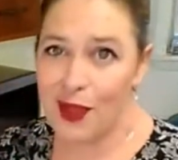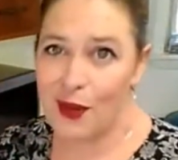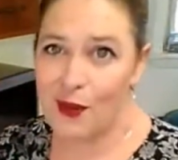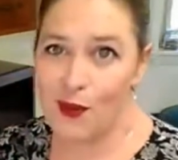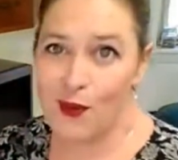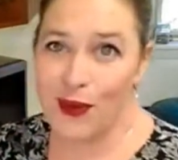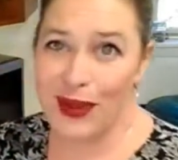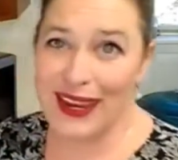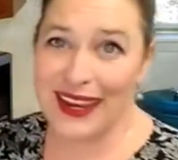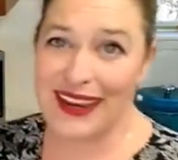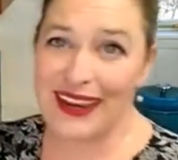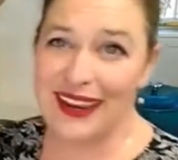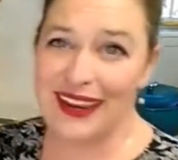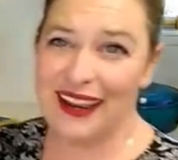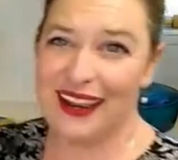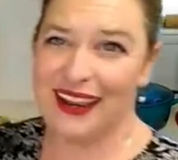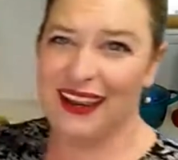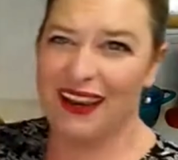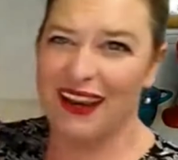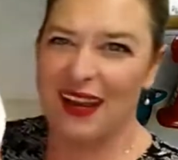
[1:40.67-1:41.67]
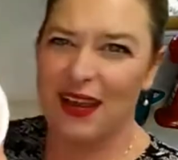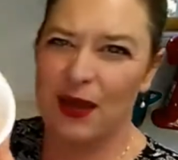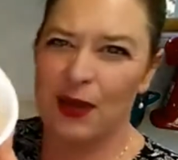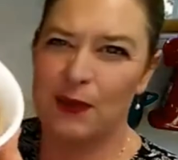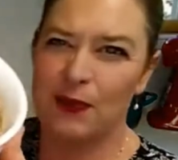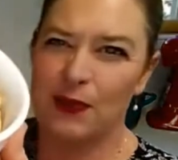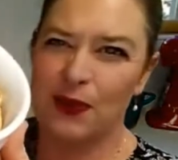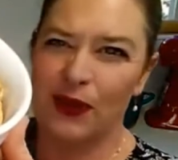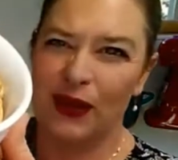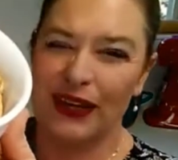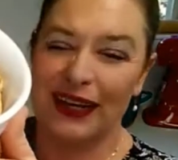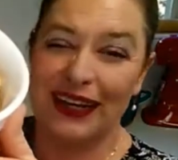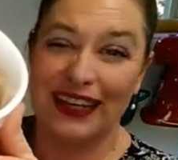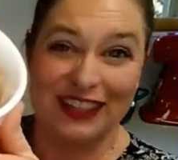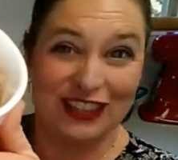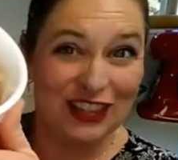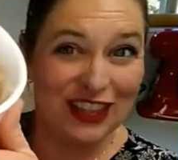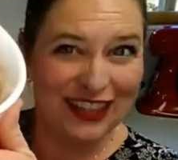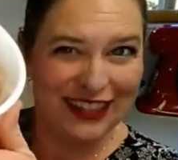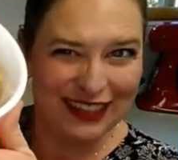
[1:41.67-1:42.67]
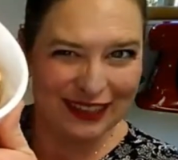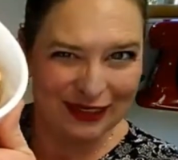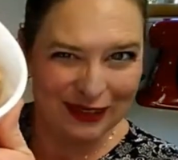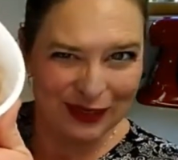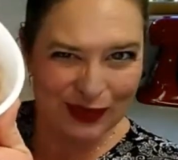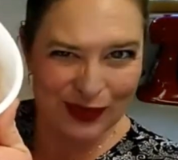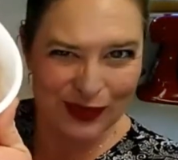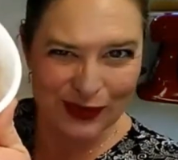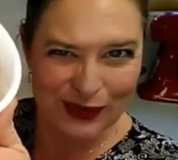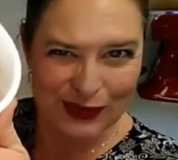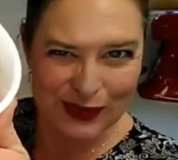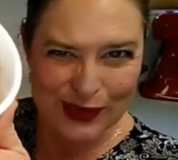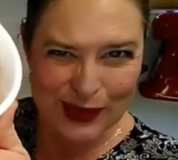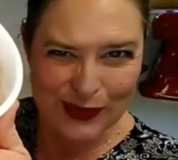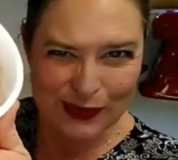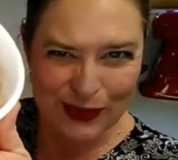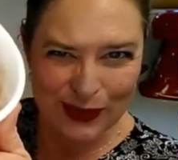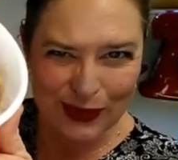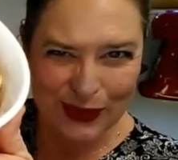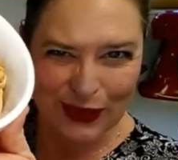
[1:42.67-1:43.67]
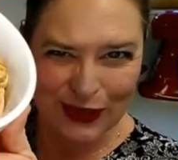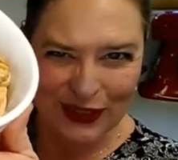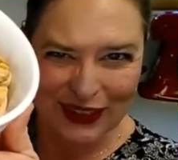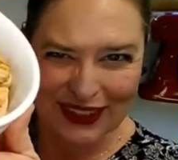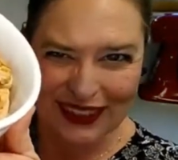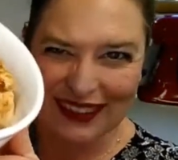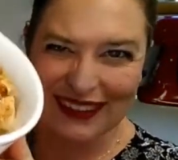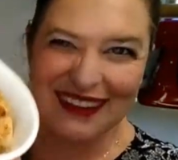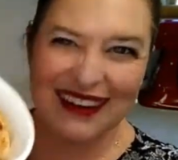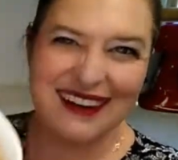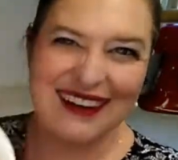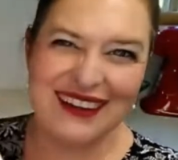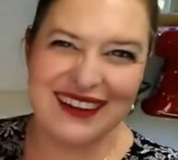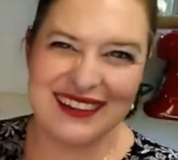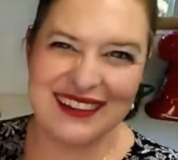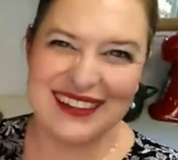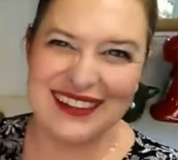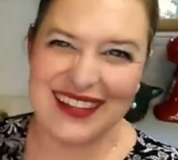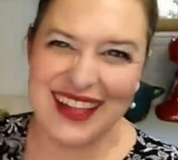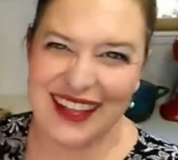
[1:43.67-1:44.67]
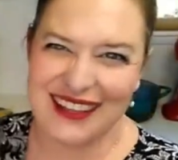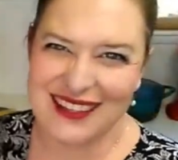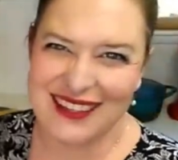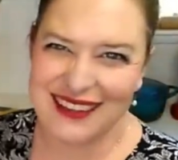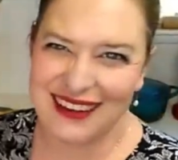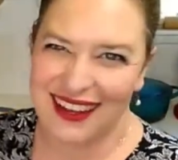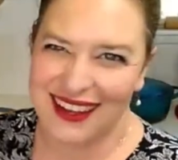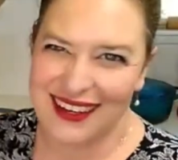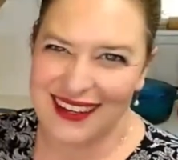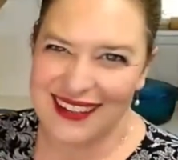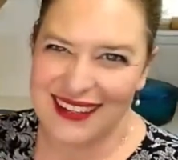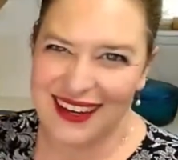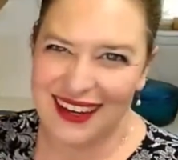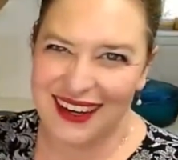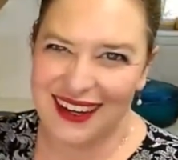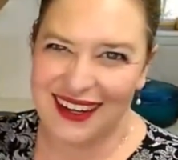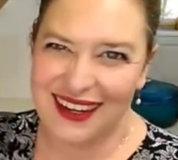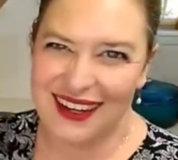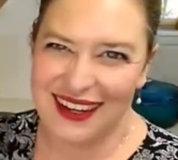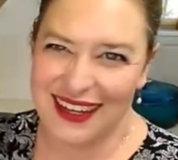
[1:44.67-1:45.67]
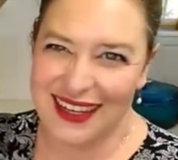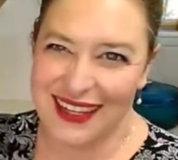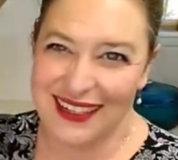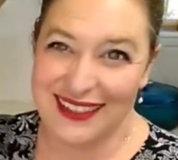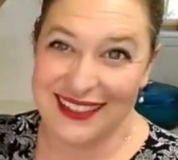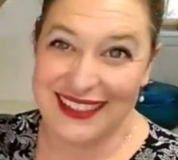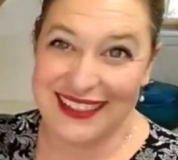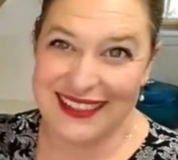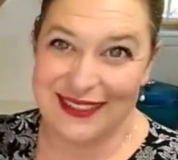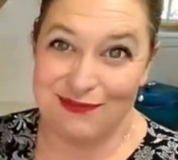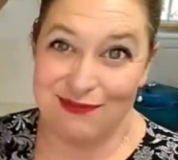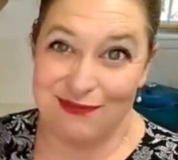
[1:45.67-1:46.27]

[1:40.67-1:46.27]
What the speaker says: we put a chicken through the smoker last night, and just